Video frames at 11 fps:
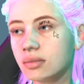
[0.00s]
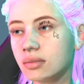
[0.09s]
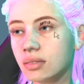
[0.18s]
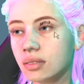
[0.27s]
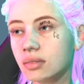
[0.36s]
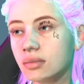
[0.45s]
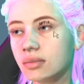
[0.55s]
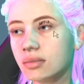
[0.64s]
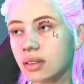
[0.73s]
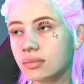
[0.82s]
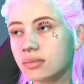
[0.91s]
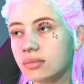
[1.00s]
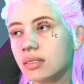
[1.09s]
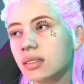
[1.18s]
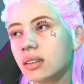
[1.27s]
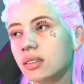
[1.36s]
For some
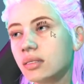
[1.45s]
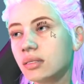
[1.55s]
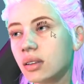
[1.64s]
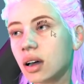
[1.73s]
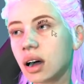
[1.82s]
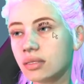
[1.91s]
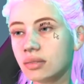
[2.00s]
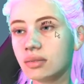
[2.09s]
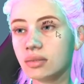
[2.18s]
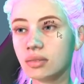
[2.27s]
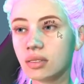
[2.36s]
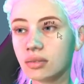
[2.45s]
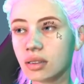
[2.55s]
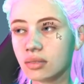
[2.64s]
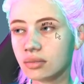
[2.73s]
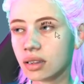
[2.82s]
reason, when I do the
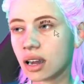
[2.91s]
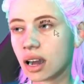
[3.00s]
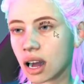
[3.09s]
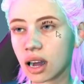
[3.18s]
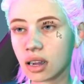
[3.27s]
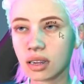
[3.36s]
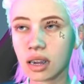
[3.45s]
middle click